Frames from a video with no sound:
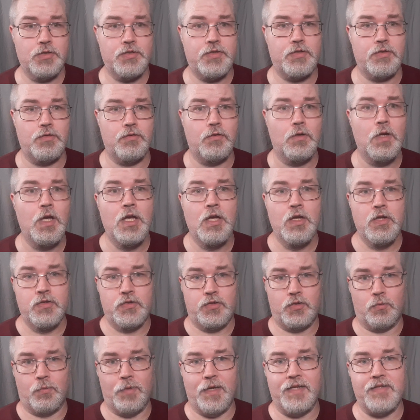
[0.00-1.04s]
to
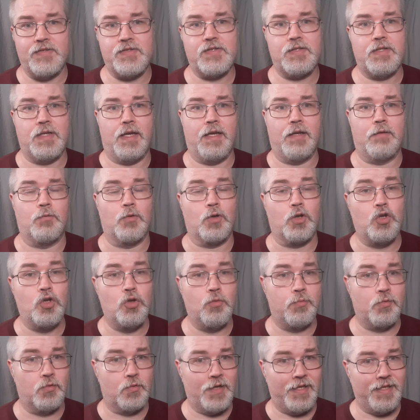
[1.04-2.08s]
rest and
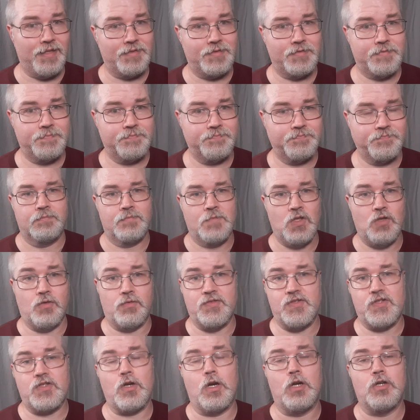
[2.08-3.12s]
recuperate. You can
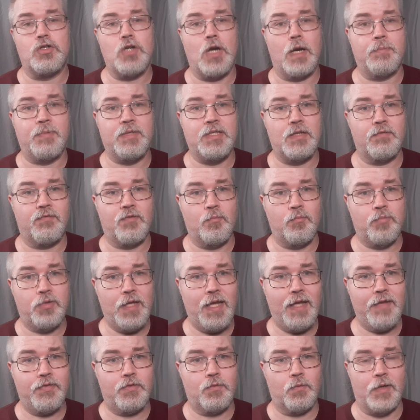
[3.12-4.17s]
start dropping different
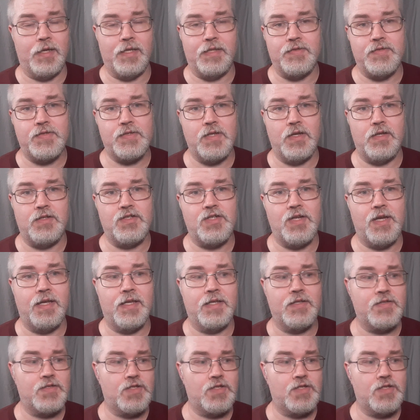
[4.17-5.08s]
plot threads, such as,